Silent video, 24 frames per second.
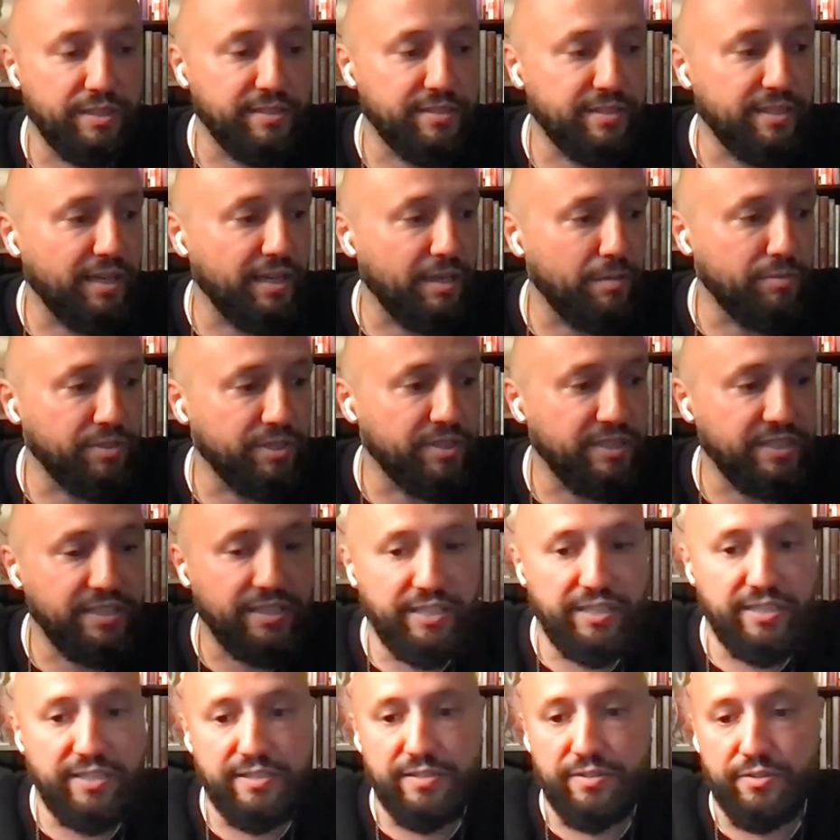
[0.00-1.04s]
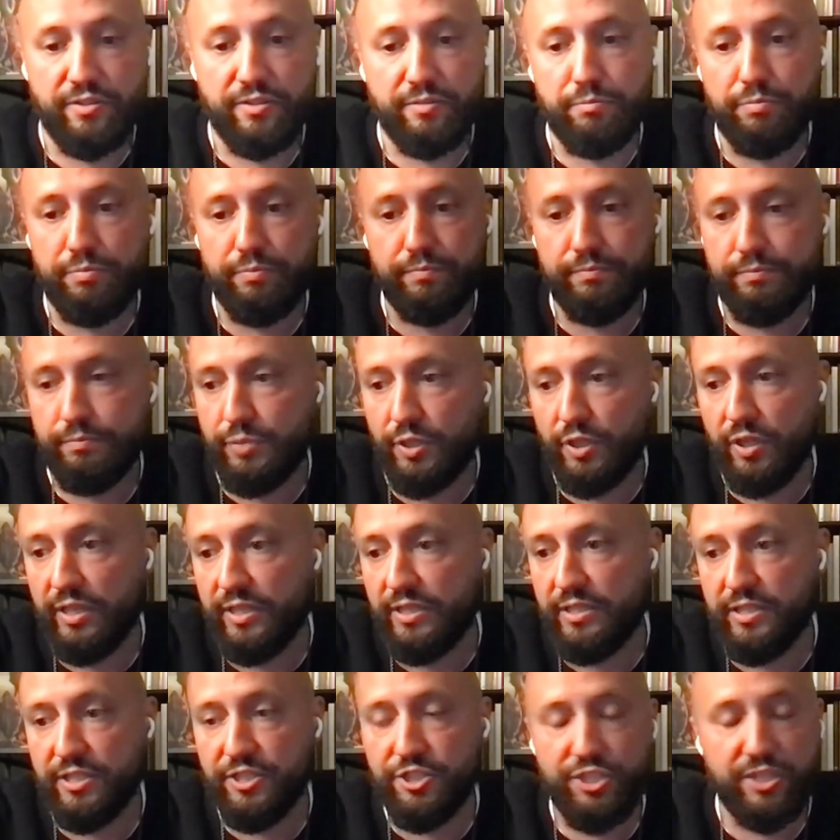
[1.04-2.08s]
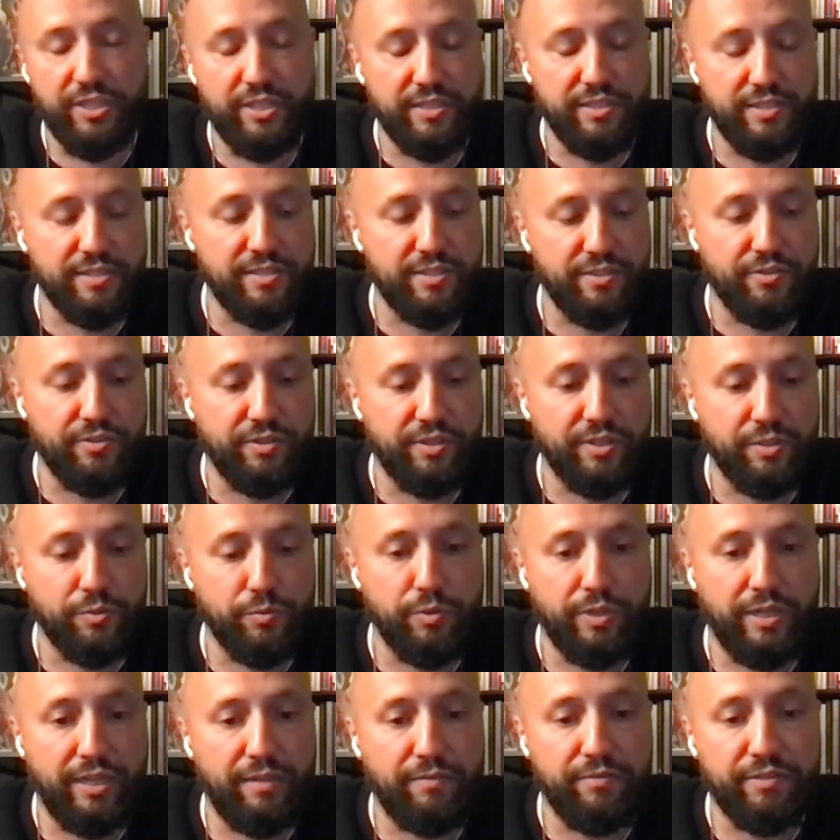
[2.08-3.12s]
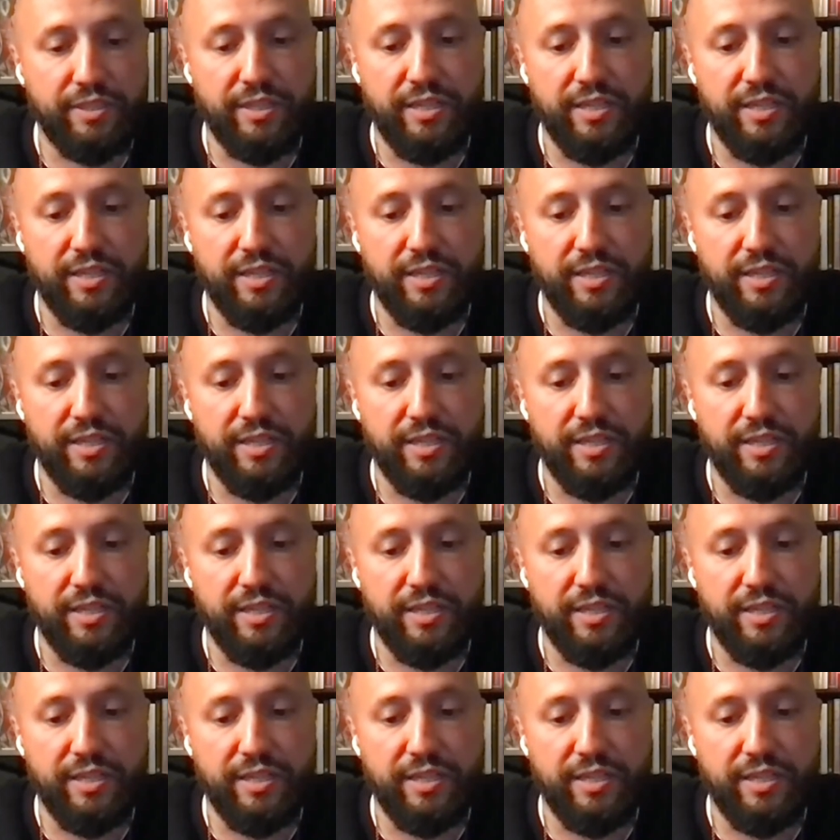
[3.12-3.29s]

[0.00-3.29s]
celebrities or politicians or whatever.